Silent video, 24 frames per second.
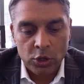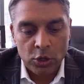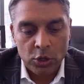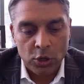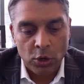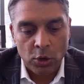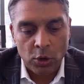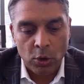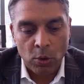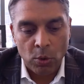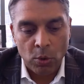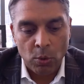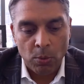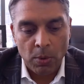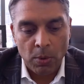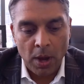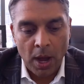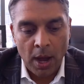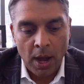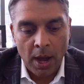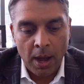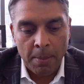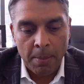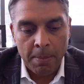to
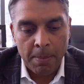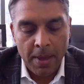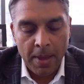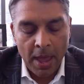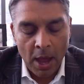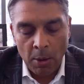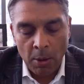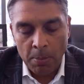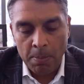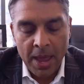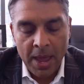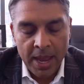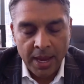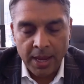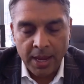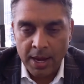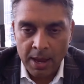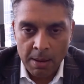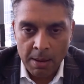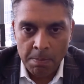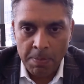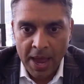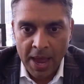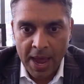help make an
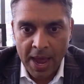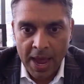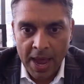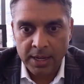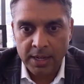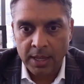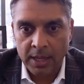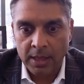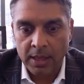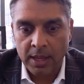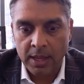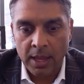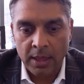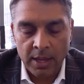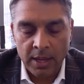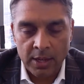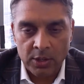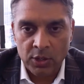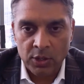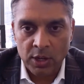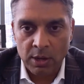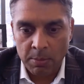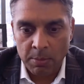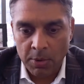impact in
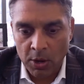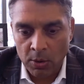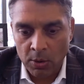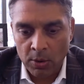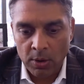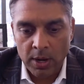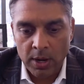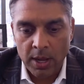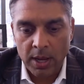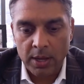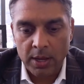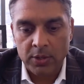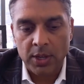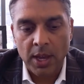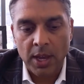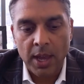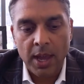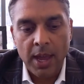these communities.